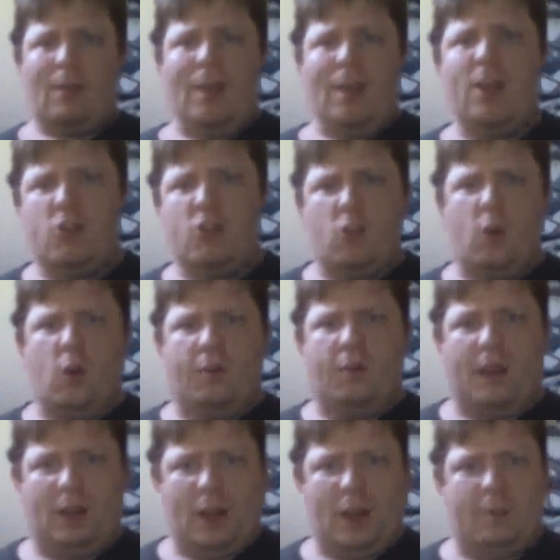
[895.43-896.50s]
into a
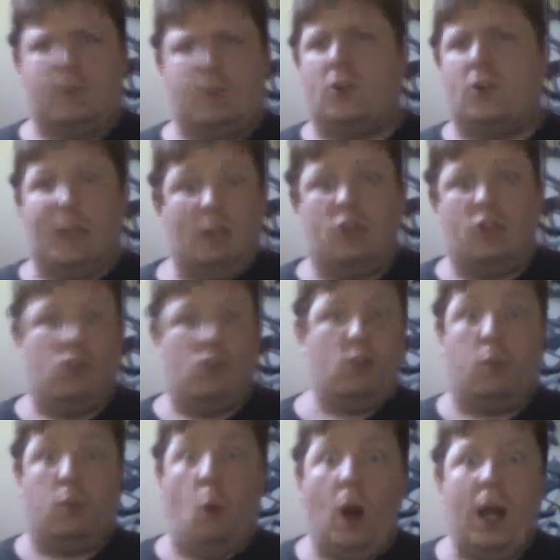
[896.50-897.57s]
final episode, into
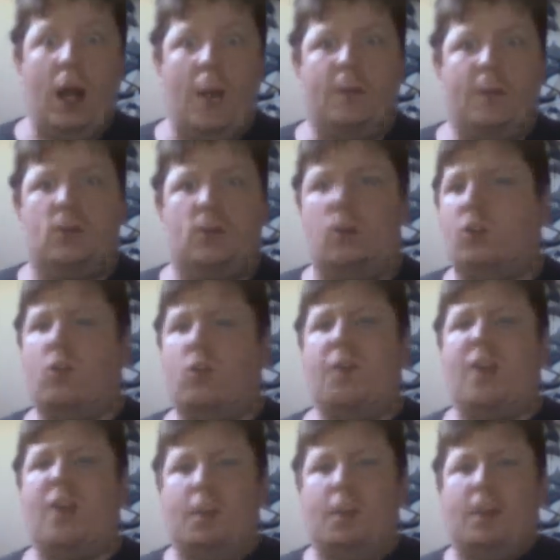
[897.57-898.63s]
just one episode. Otherwise,
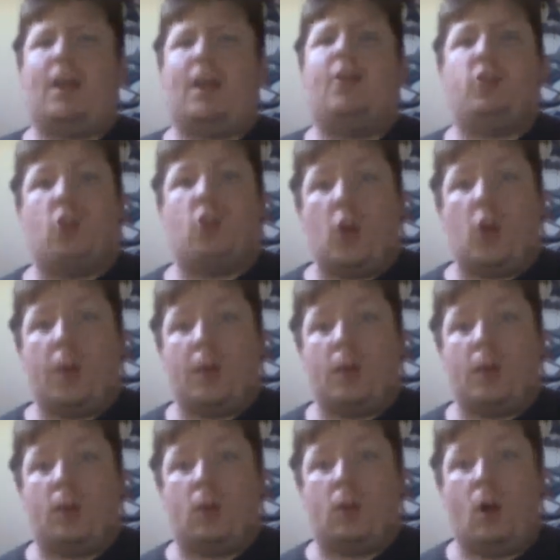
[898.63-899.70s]
it's going to be like 30
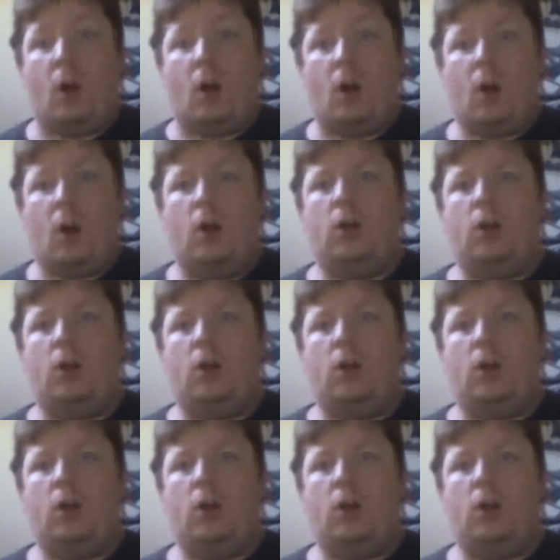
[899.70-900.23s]
minutes long.